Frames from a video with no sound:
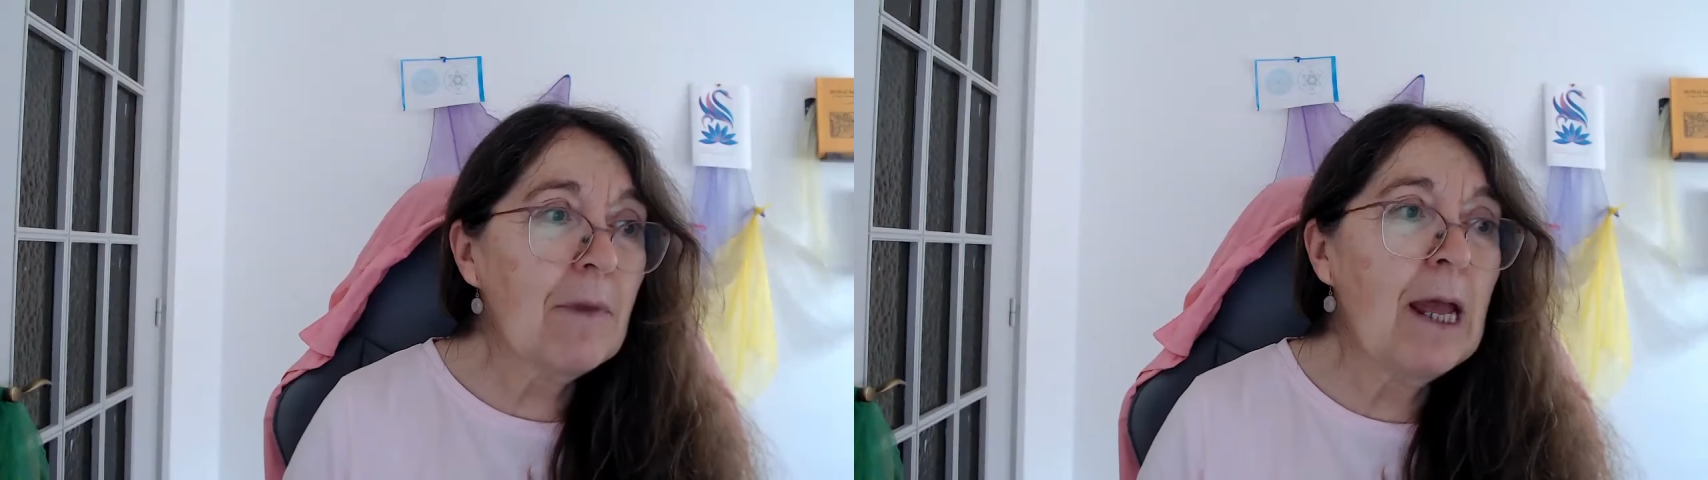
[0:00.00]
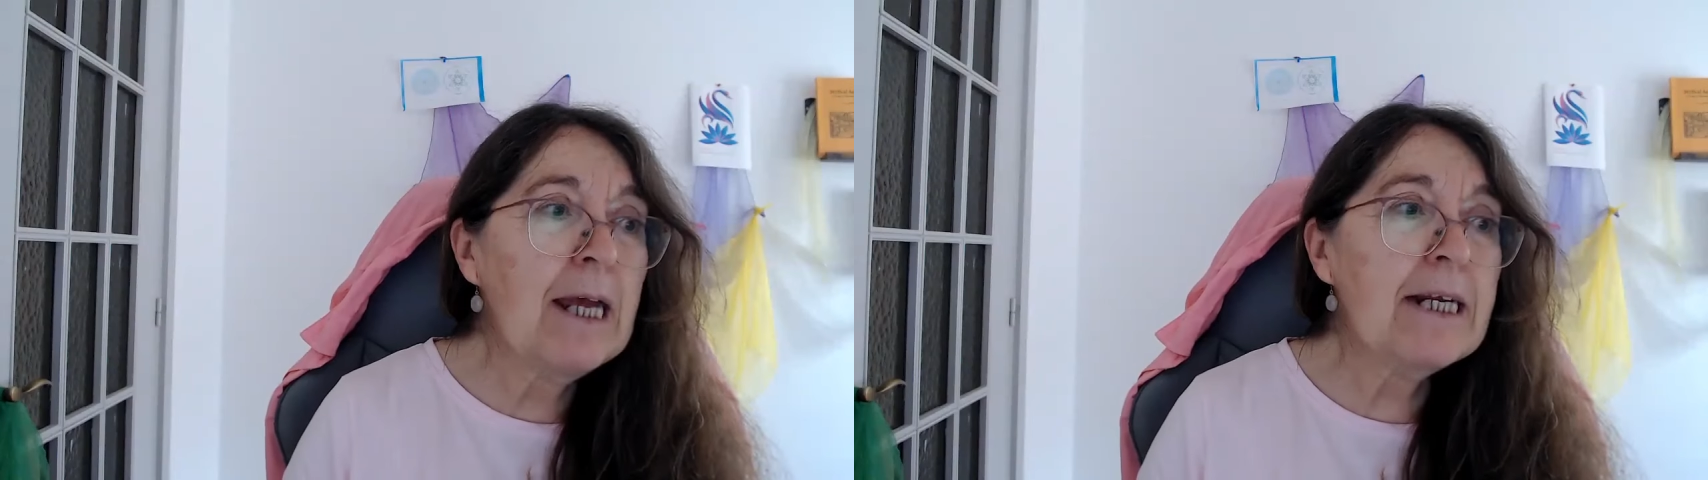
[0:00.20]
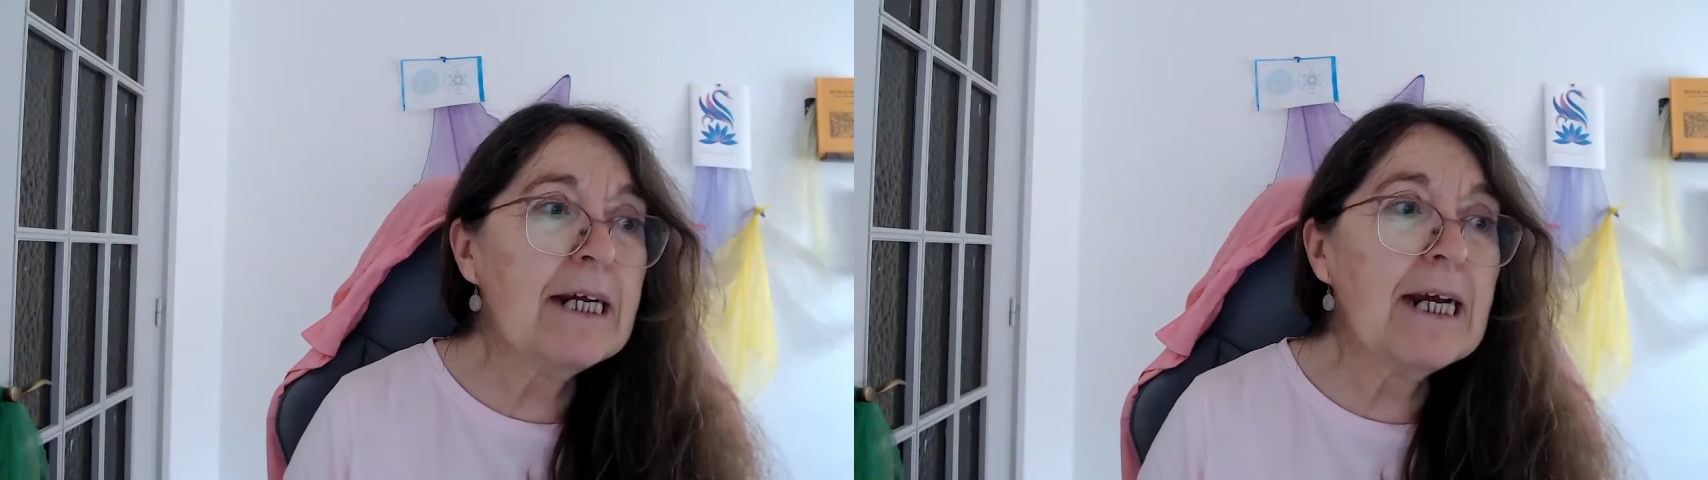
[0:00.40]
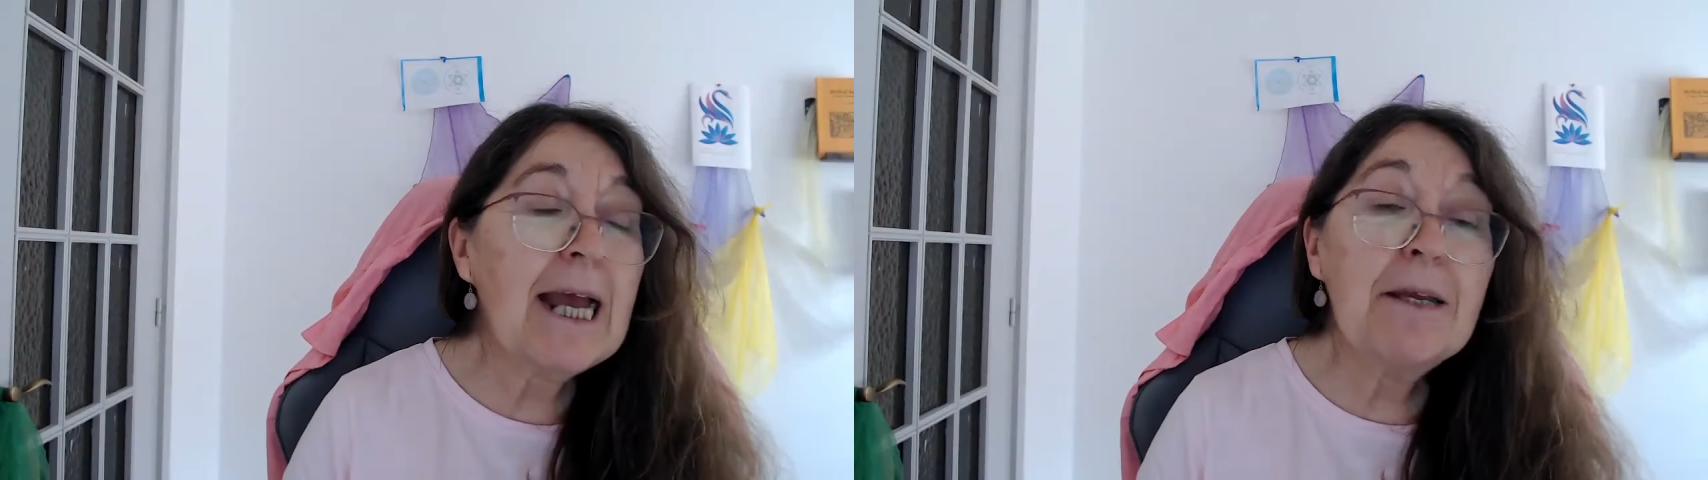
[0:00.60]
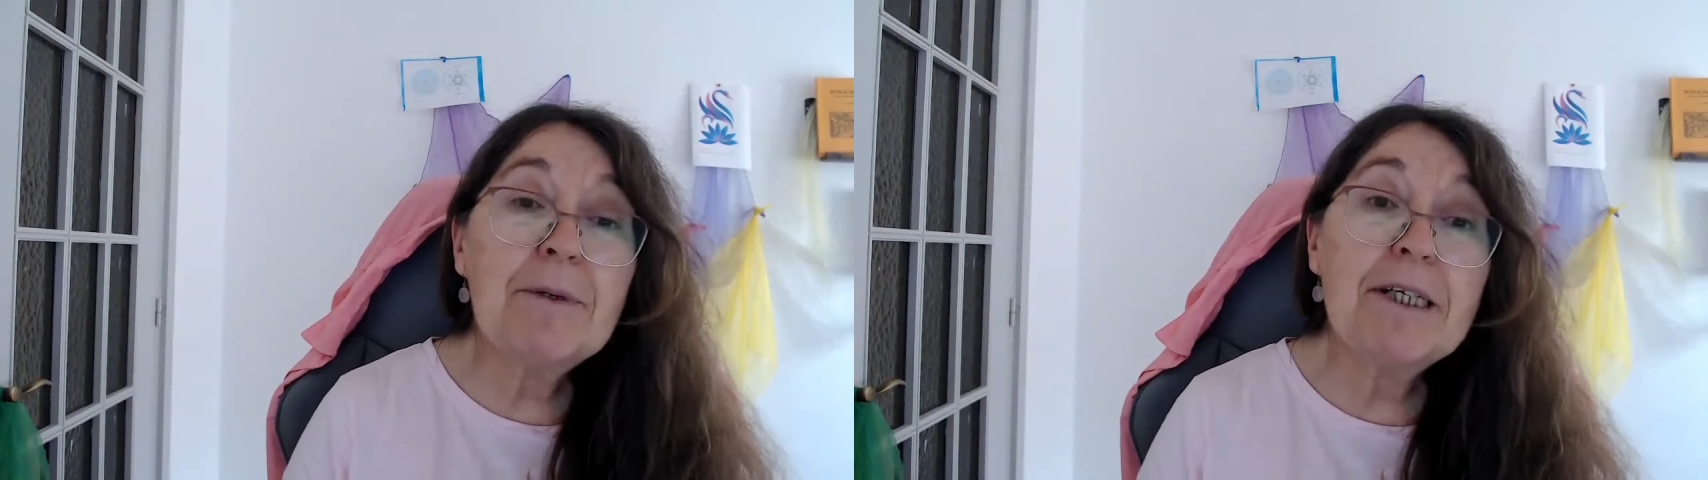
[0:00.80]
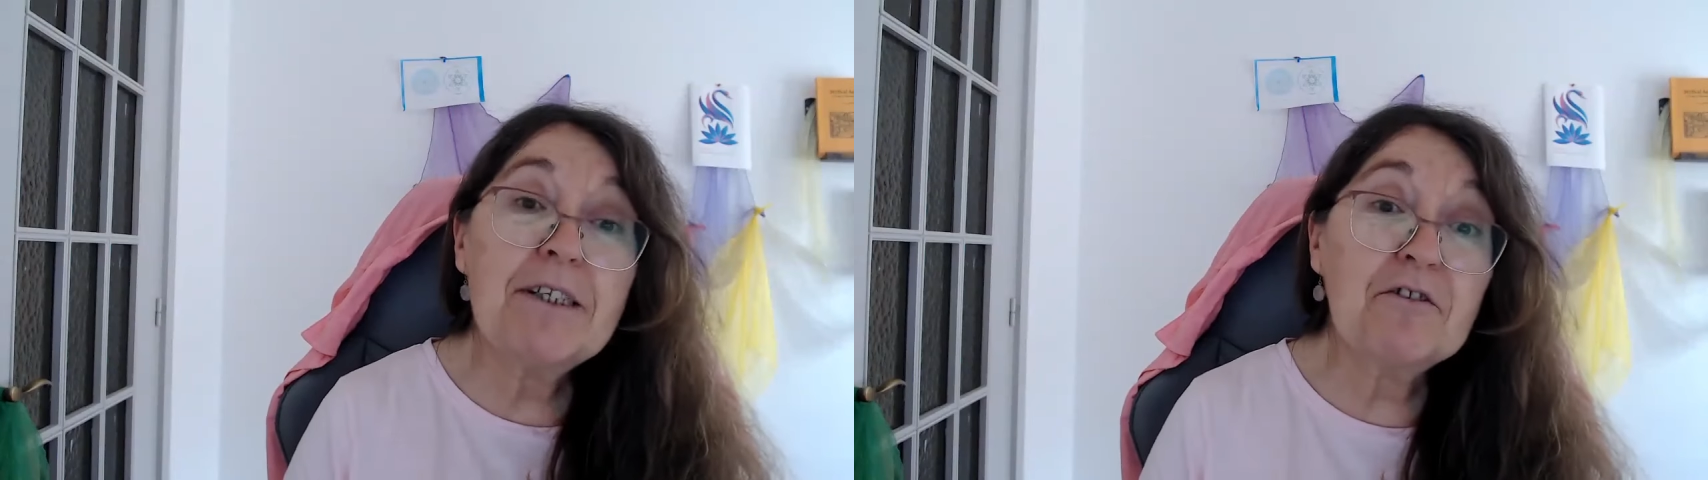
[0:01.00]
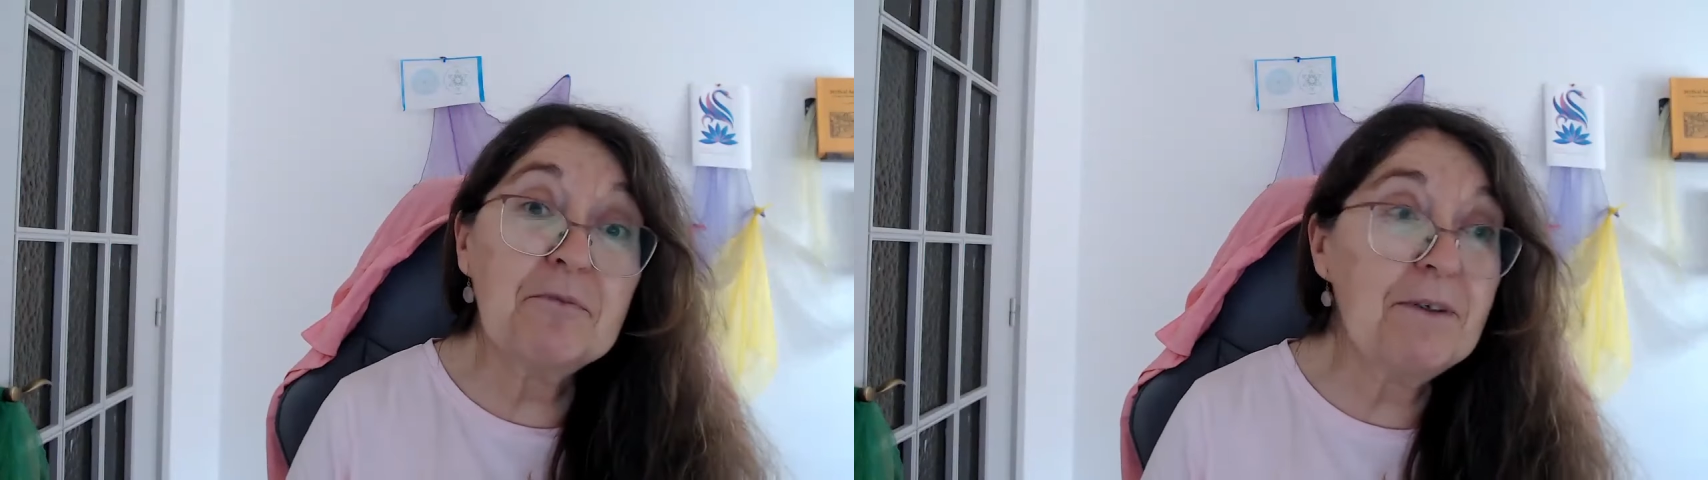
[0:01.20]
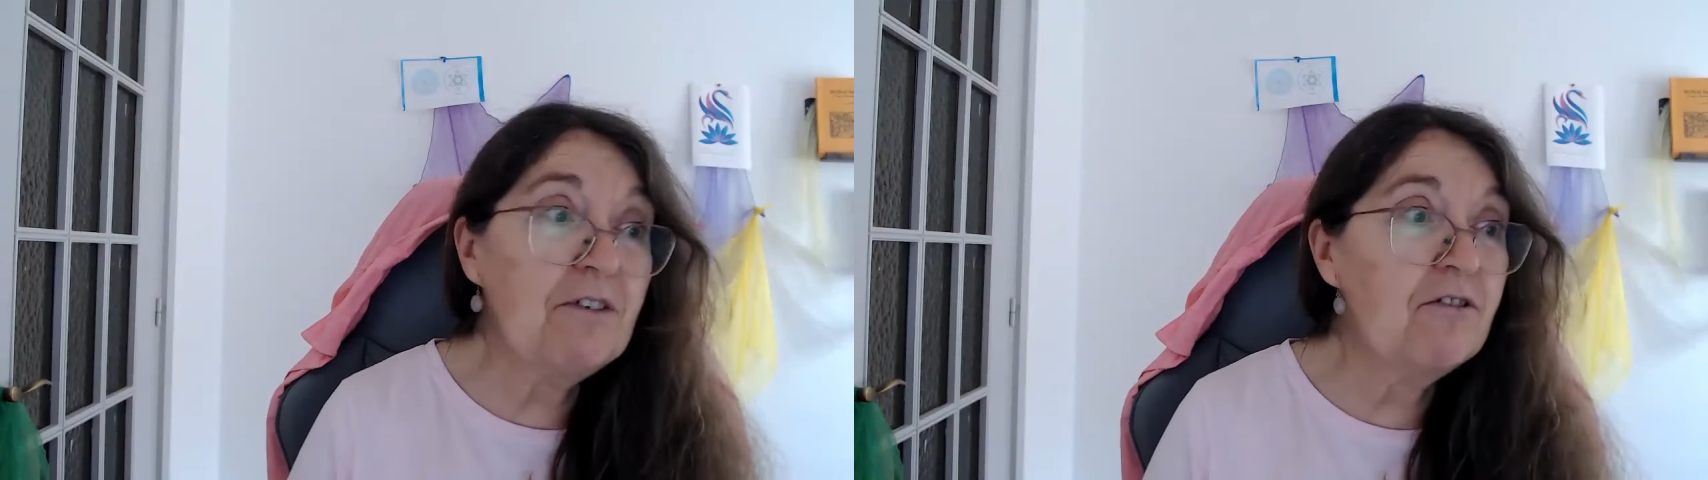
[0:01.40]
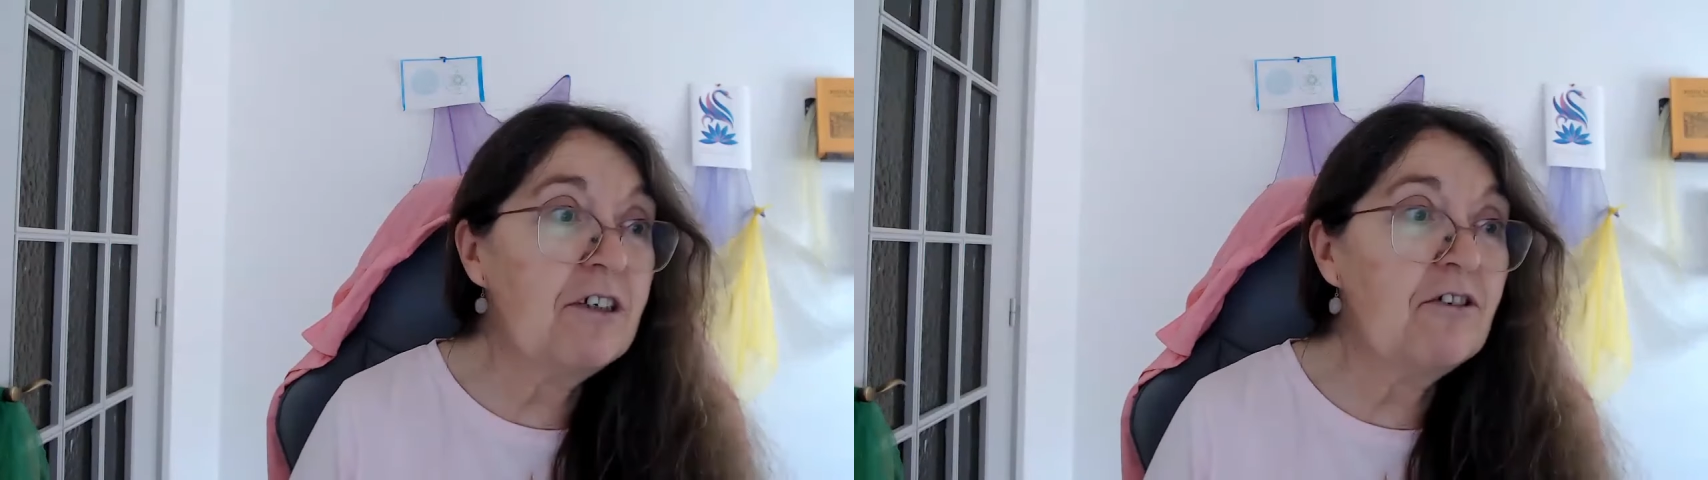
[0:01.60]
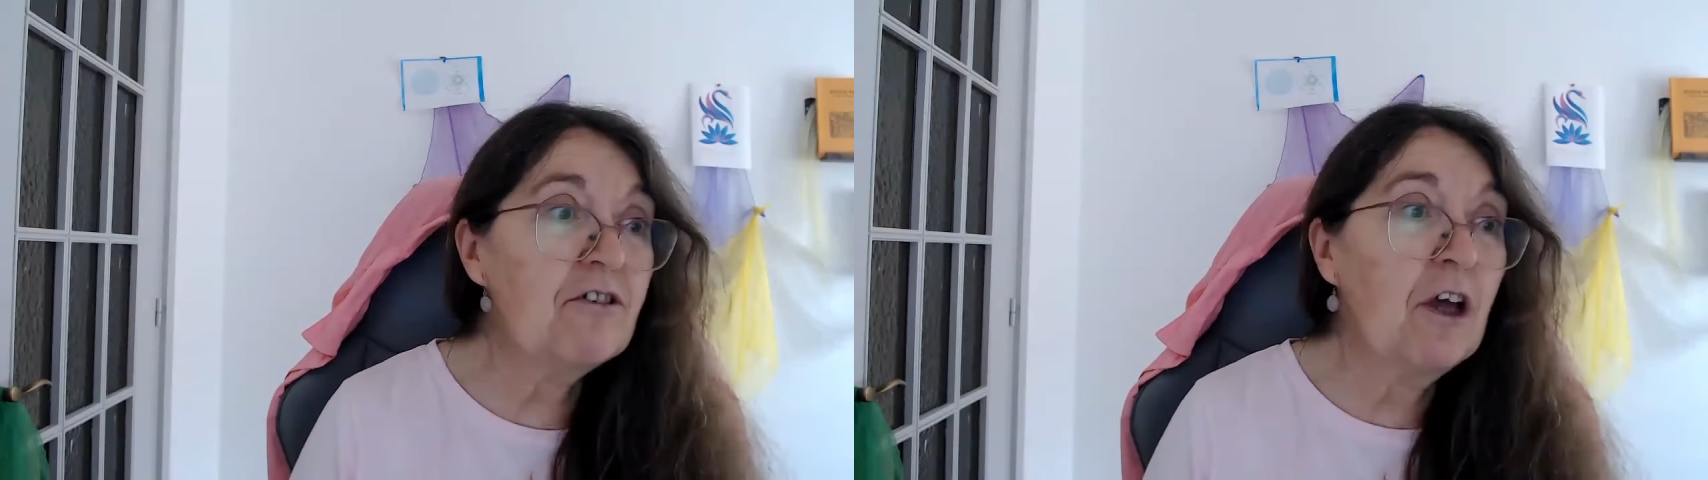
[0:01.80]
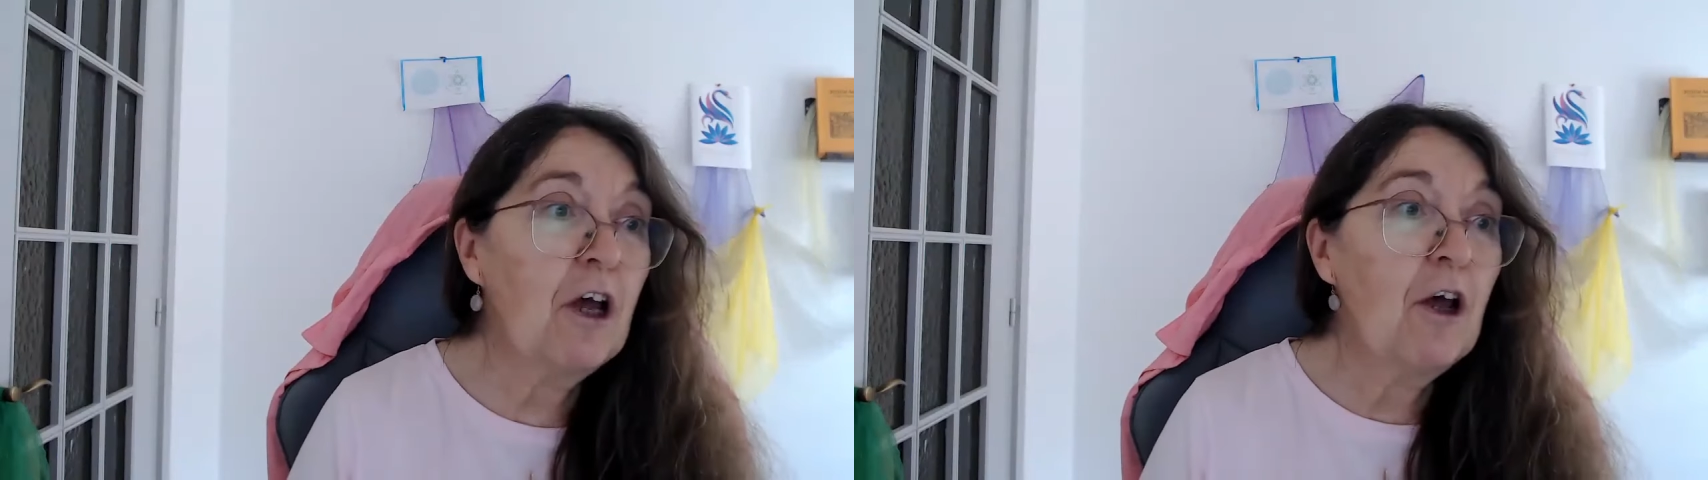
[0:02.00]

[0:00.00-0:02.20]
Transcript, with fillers: are a hybrid species